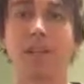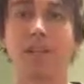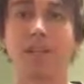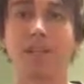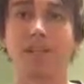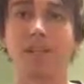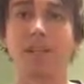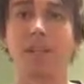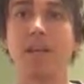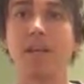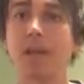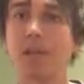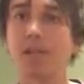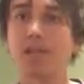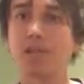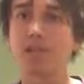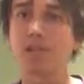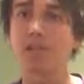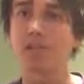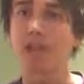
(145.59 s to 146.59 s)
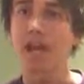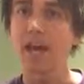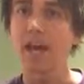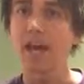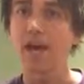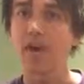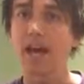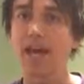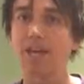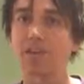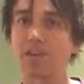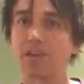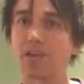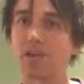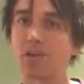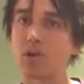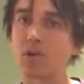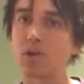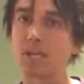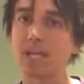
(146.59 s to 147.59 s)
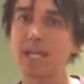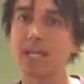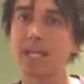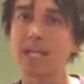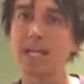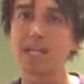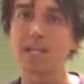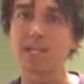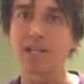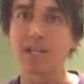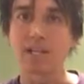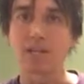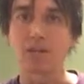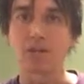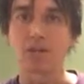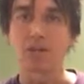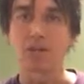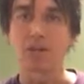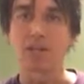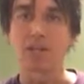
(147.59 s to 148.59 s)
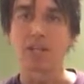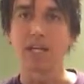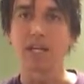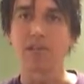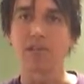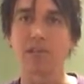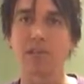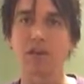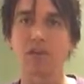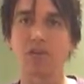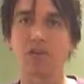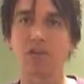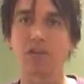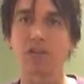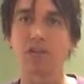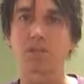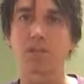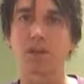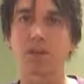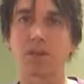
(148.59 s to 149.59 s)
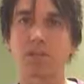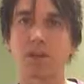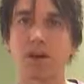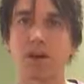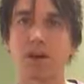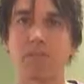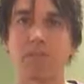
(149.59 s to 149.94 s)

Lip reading: that the C major scale has a certain key signature. A key signature just means